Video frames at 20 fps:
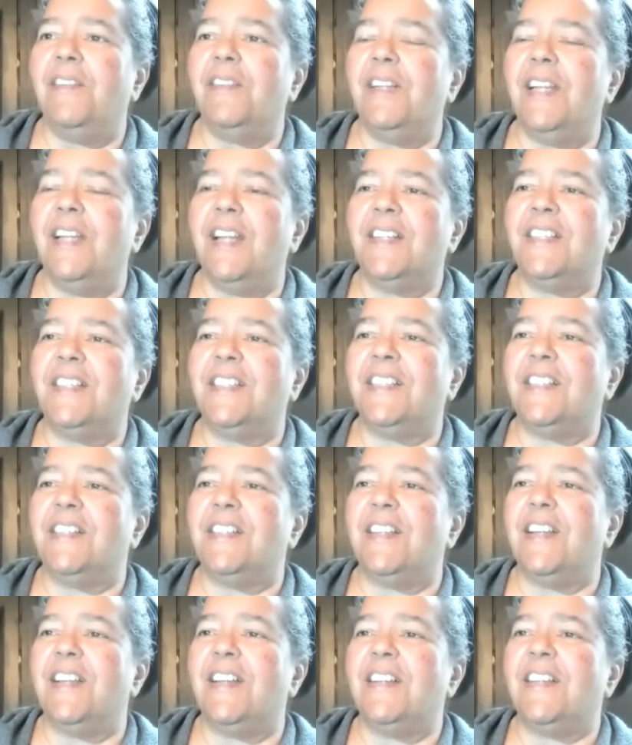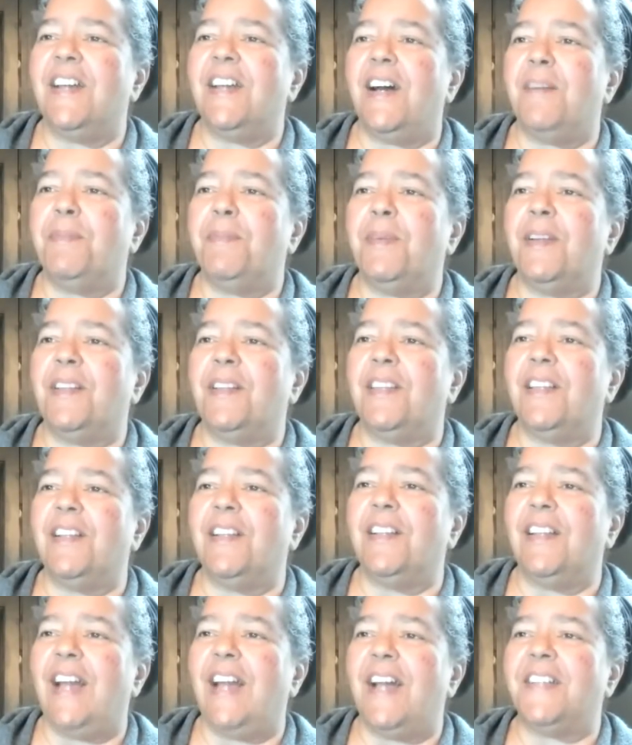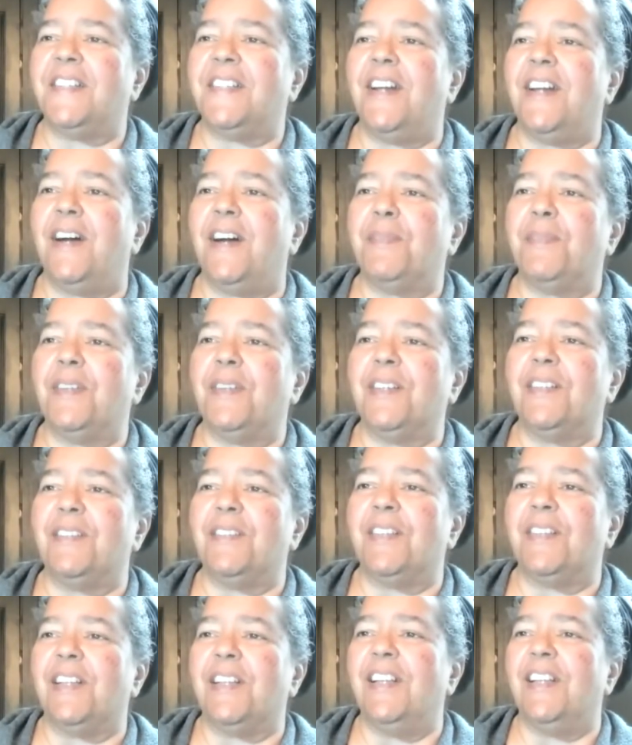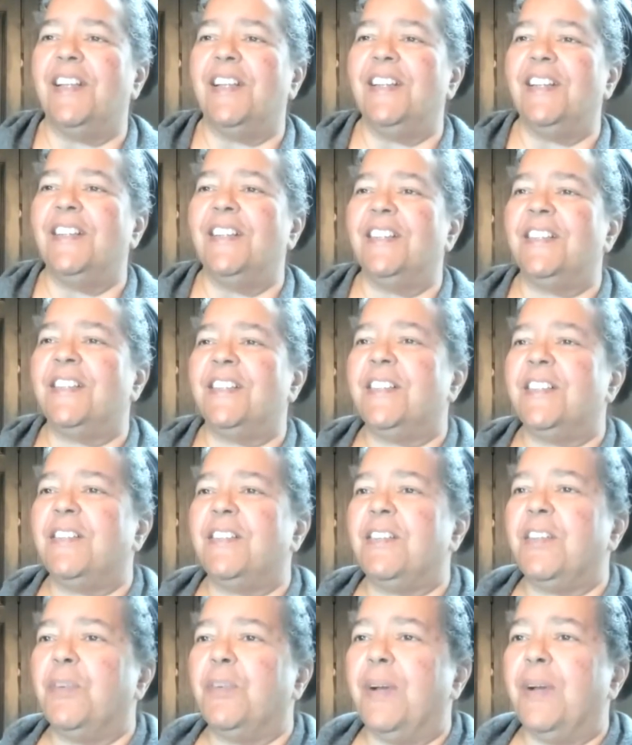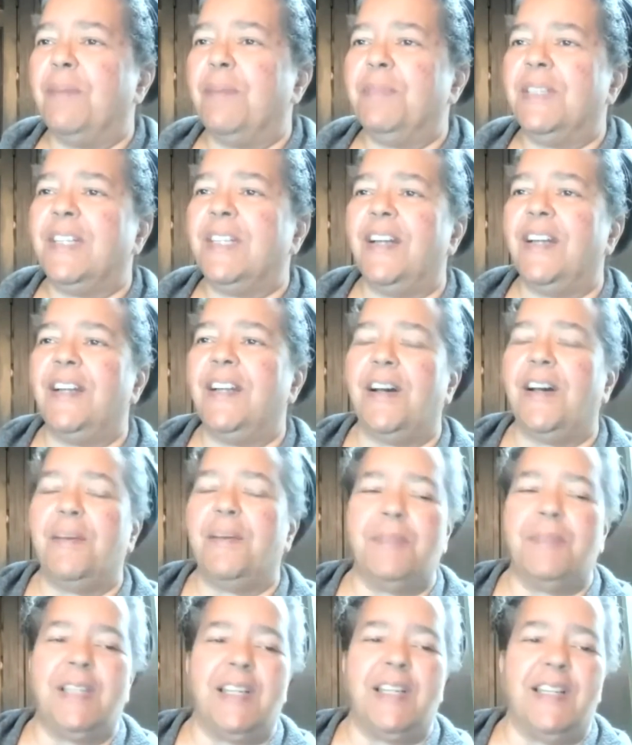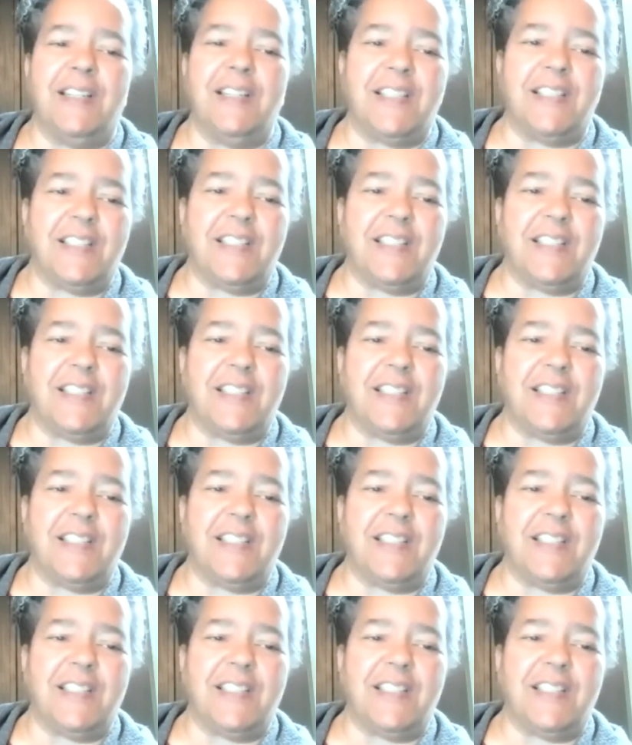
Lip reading: next topic, the last topic, is the website update.